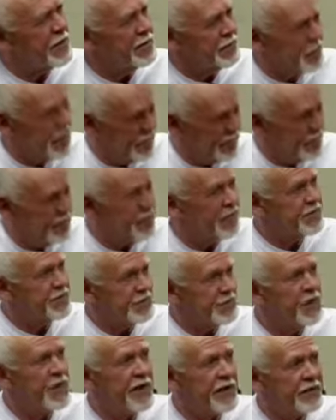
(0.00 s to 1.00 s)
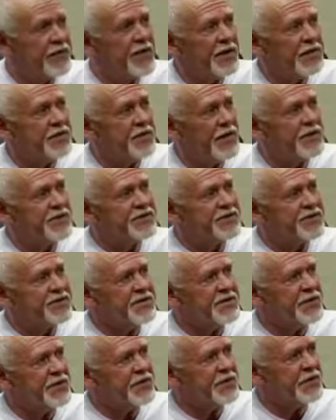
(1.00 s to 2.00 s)
And we have had great
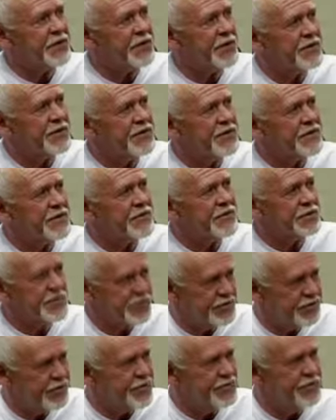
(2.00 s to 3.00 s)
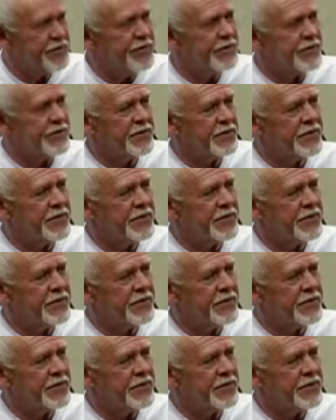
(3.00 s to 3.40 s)
success with autism with children.